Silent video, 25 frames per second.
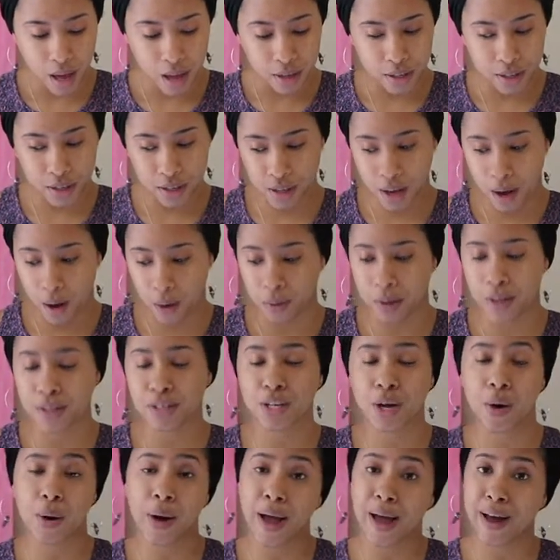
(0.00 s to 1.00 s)
So
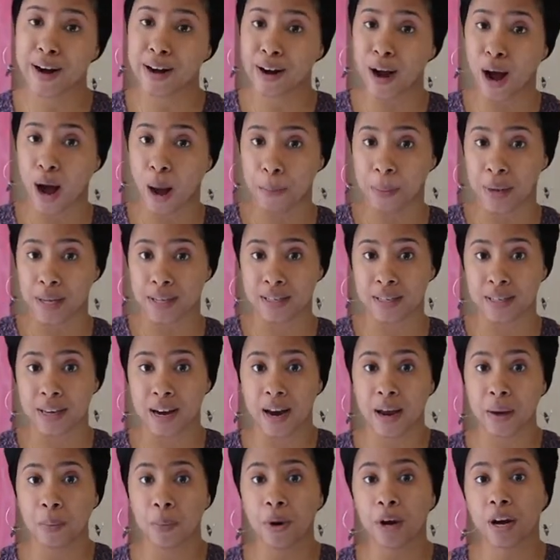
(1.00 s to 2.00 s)
let's go ahead and hop in.
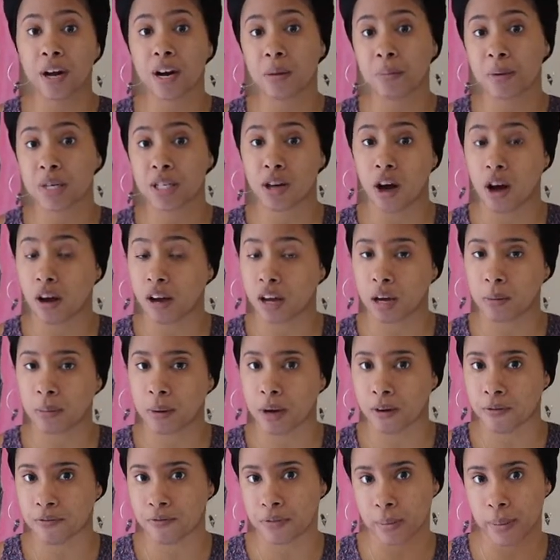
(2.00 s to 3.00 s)
Today we're going to be talking
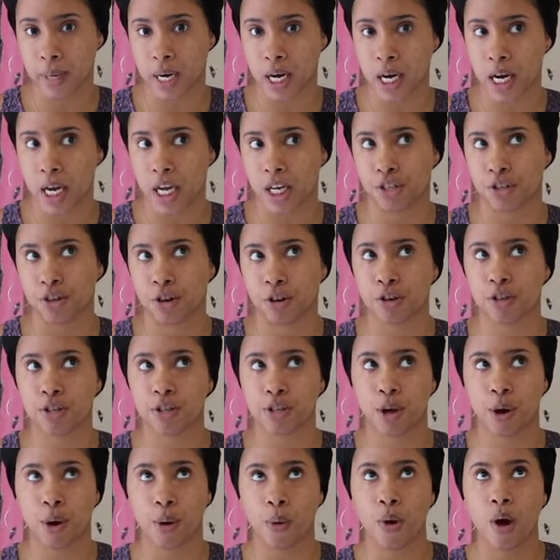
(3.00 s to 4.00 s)
about feminine nature.
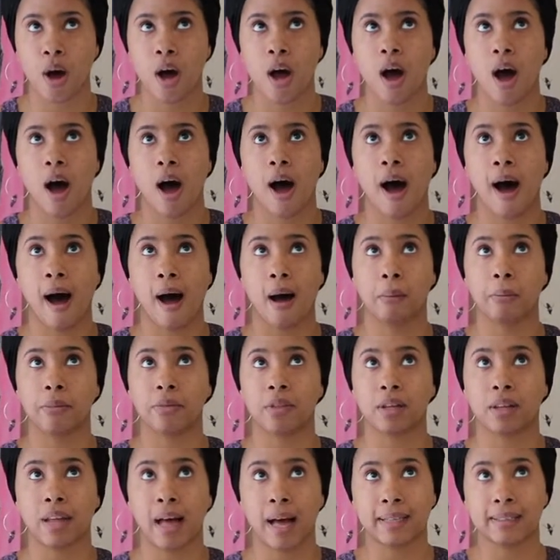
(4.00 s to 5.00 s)
So um,
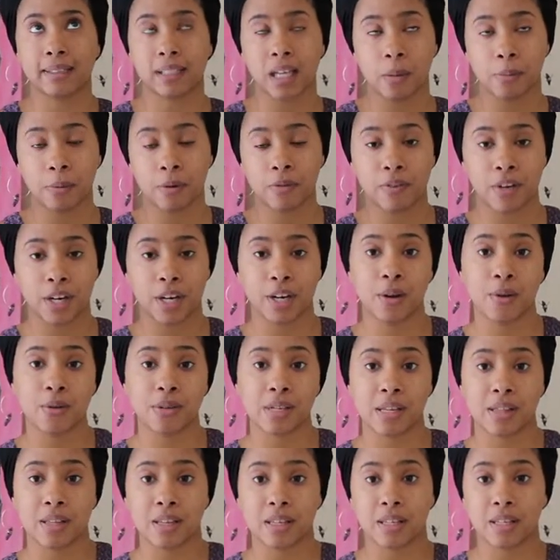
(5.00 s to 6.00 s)
the last couple
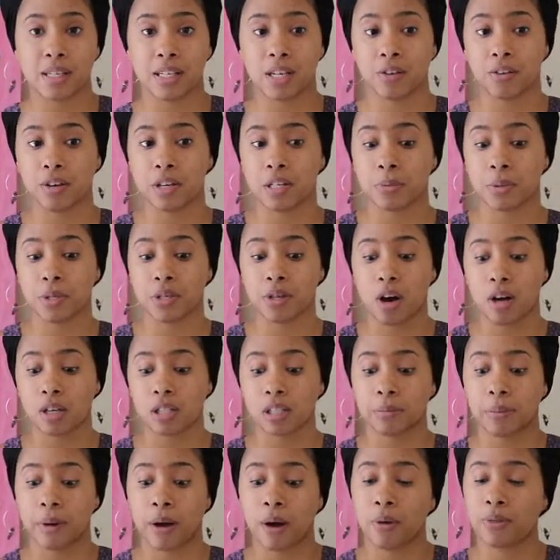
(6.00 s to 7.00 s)
videos in this series, we
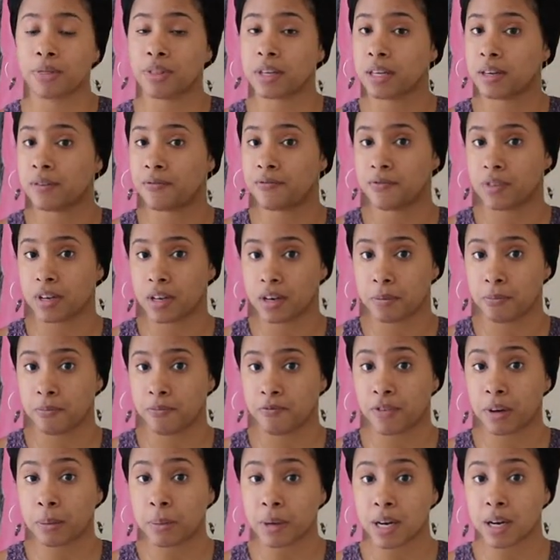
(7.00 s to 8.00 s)
talked about the fem
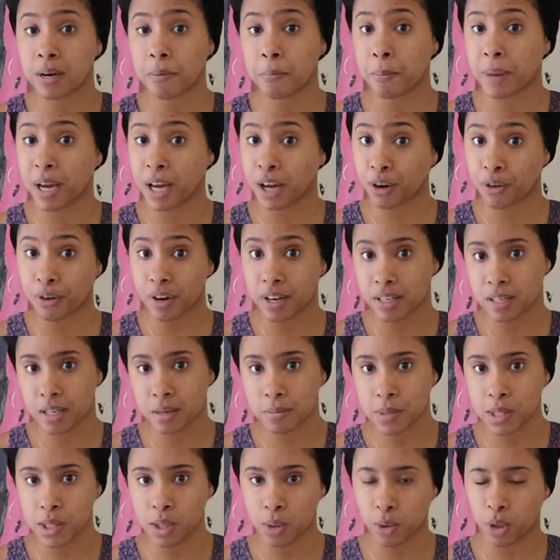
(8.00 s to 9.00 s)
feminine
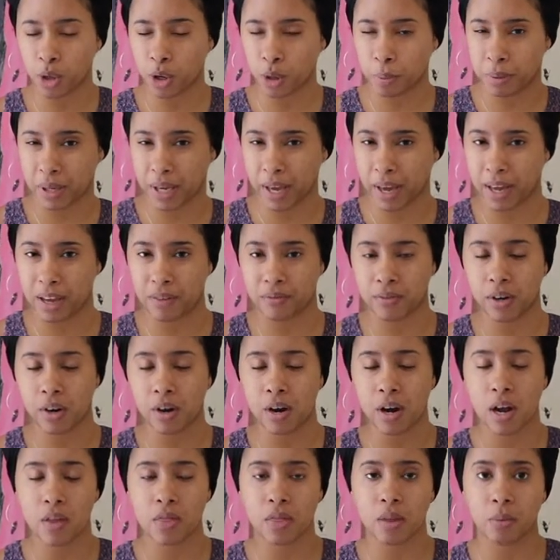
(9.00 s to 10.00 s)
mannerisms, so your behavior,
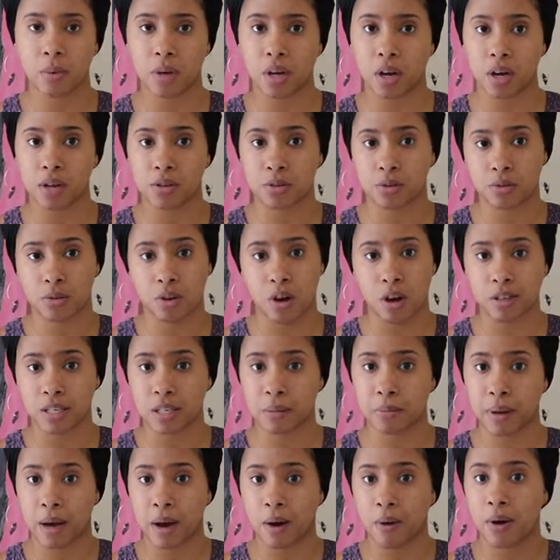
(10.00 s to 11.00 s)
and then we also talked
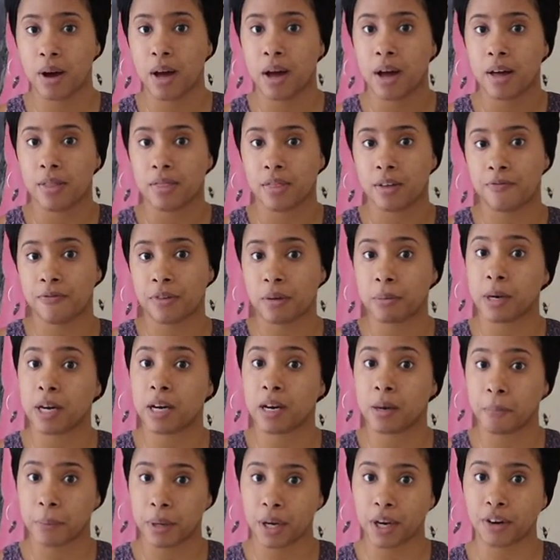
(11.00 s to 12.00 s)
about the
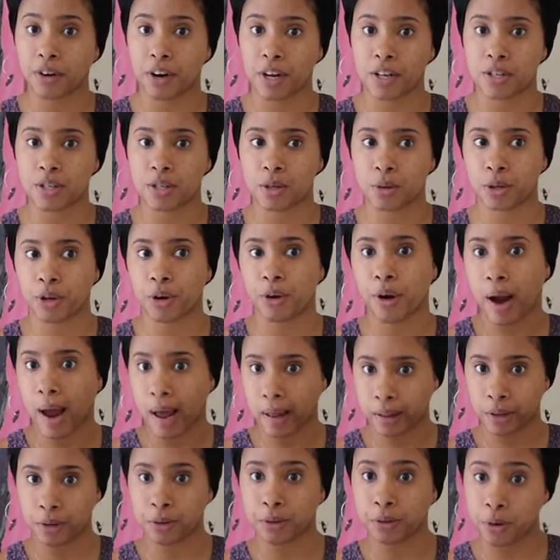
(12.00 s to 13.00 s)
feminine appearance, so your
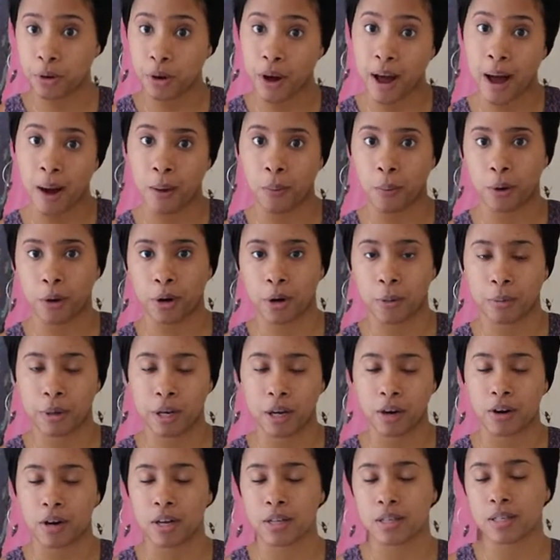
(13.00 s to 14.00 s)
literal outward
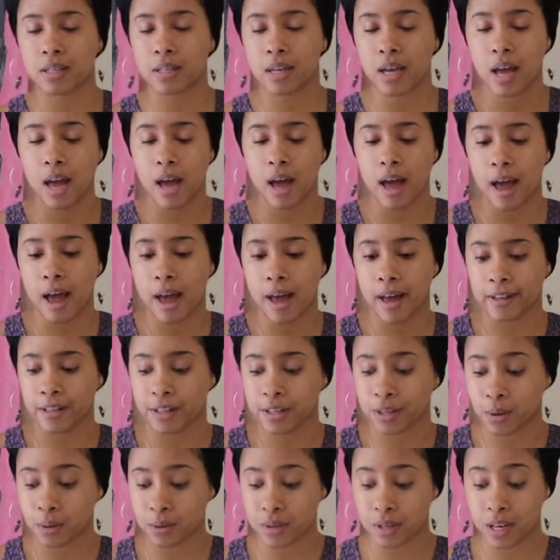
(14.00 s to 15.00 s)
appearance. And
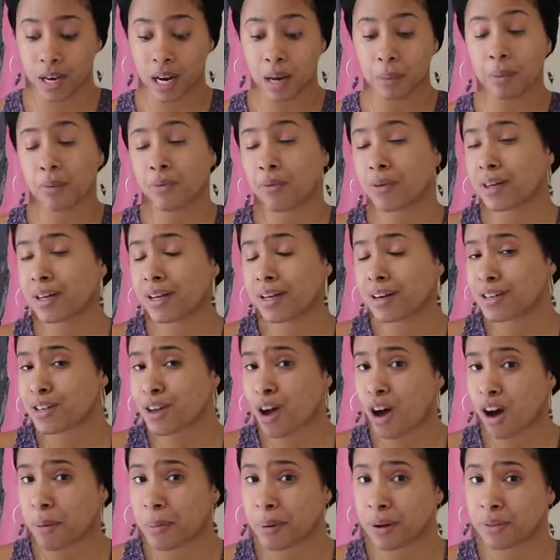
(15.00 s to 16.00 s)
so today we're really going to
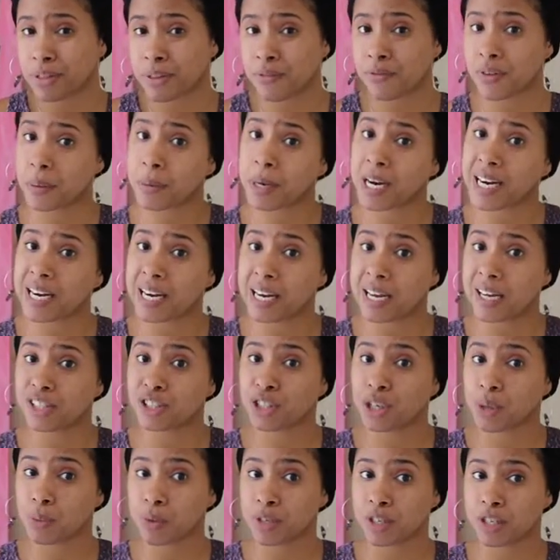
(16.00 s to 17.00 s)
talk about the feminine
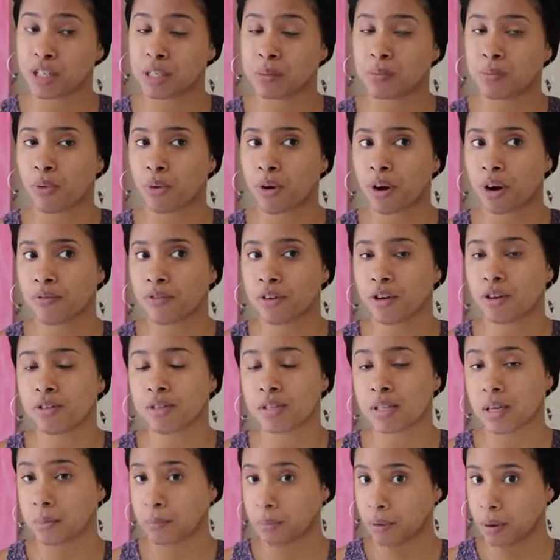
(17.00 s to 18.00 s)
nature, which is more of your
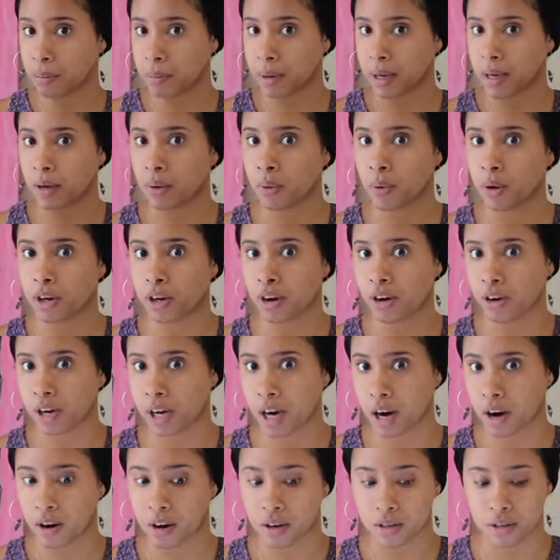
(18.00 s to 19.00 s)
temperament or your
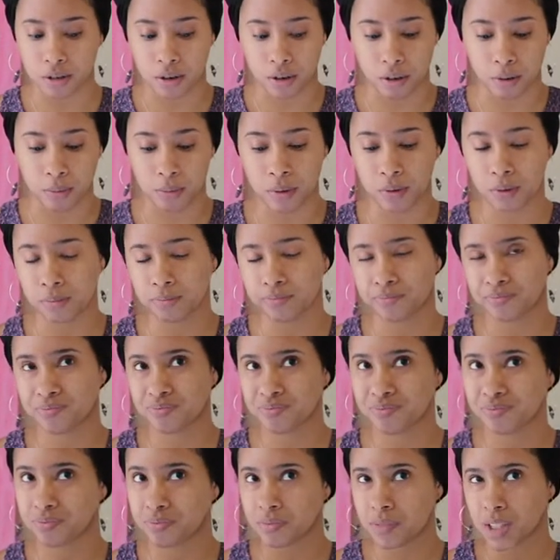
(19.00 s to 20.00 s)
character. Well,
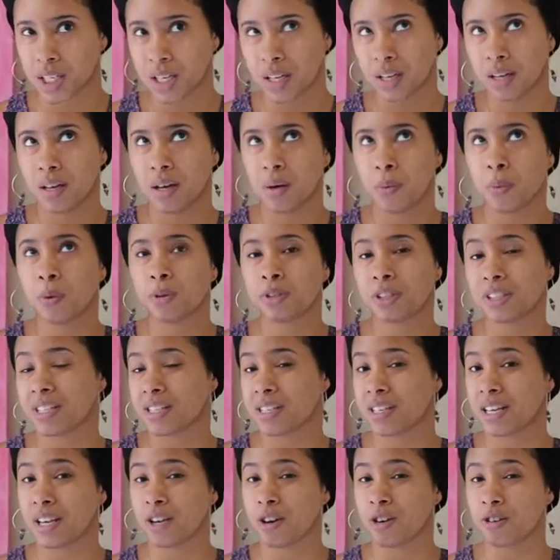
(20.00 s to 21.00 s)
we'll
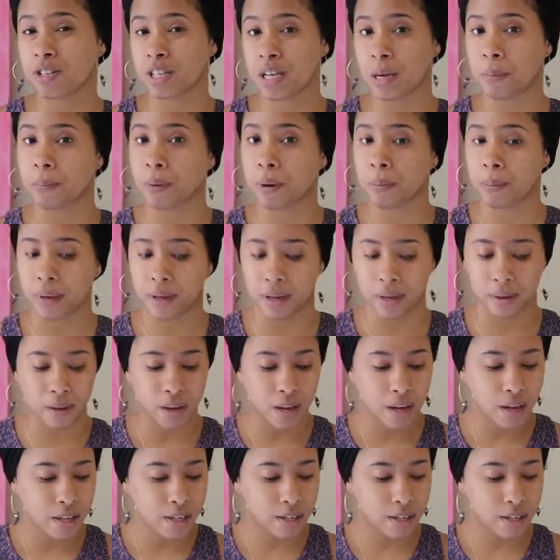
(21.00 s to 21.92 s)
just say your temperament.